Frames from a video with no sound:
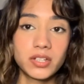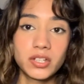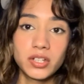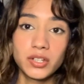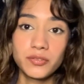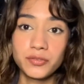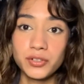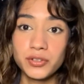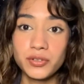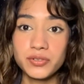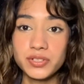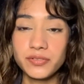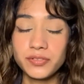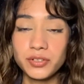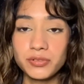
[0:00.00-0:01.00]
For
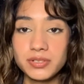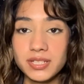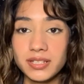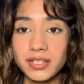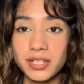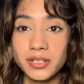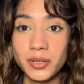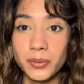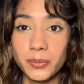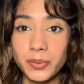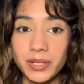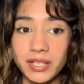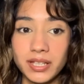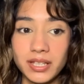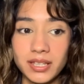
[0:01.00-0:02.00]
those of you dealing
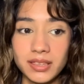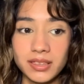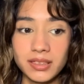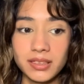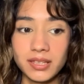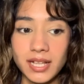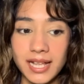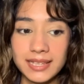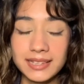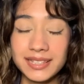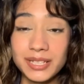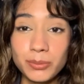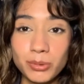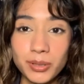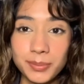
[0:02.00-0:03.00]
with
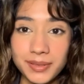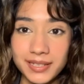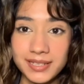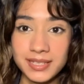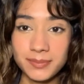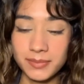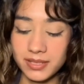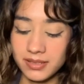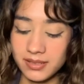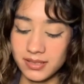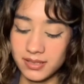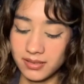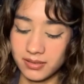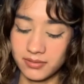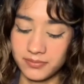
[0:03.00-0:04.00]
Libra
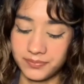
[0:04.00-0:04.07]
placements,